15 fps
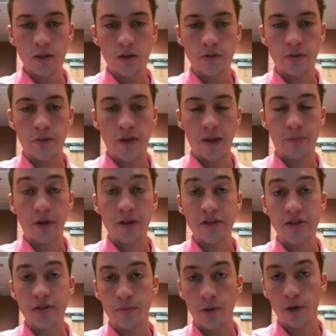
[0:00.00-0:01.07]
then that price is
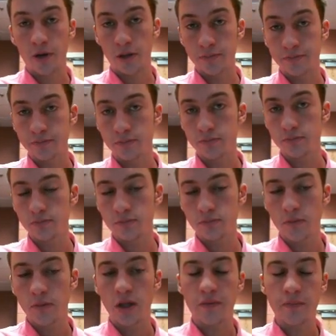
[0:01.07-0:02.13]
a bargain.
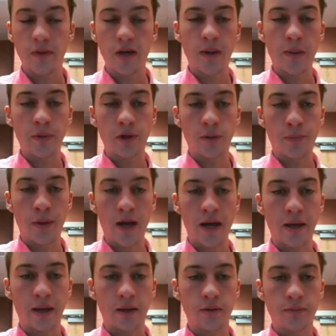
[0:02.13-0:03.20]
And if many people are
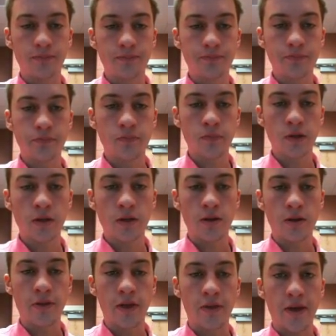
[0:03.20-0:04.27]
buying,
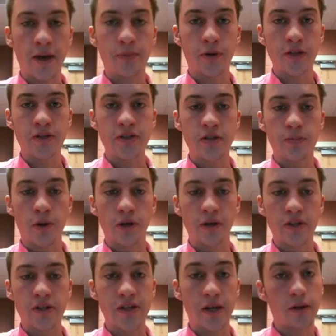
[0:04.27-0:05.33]
then that price is a bargain to
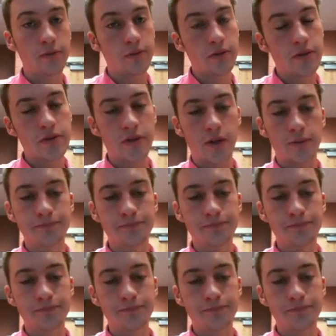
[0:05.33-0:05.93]
sell. So,